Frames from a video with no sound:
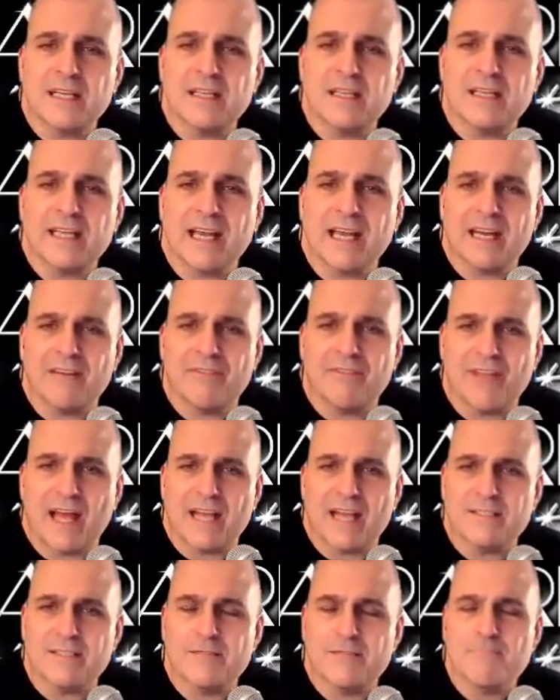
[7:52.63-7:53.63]
then click out of
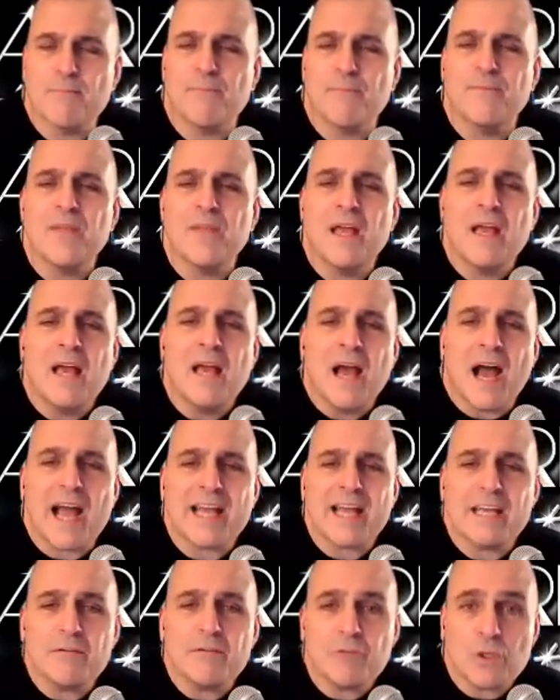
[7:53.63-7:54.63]
that.
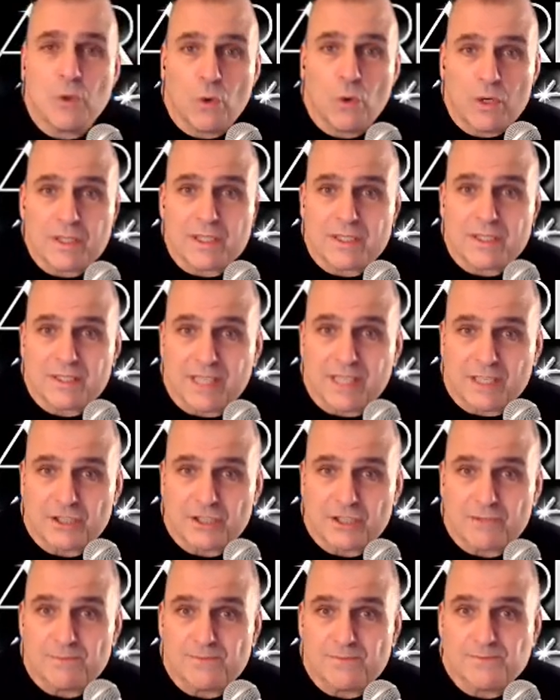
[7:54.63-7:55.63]
I could record this
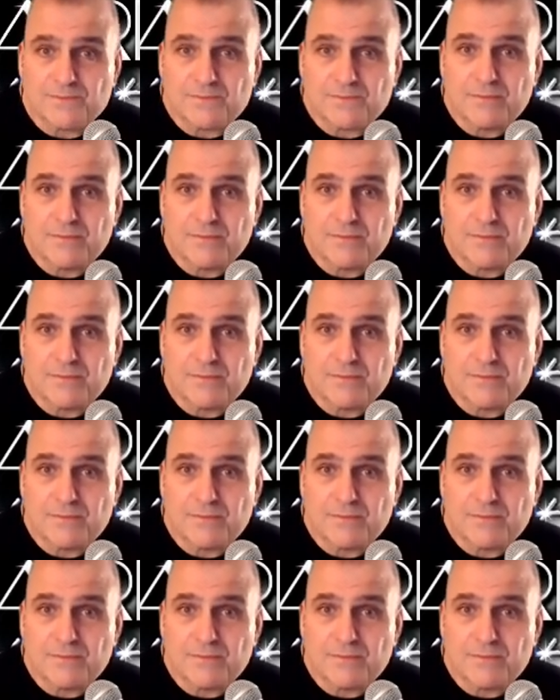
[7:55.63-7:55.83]
session.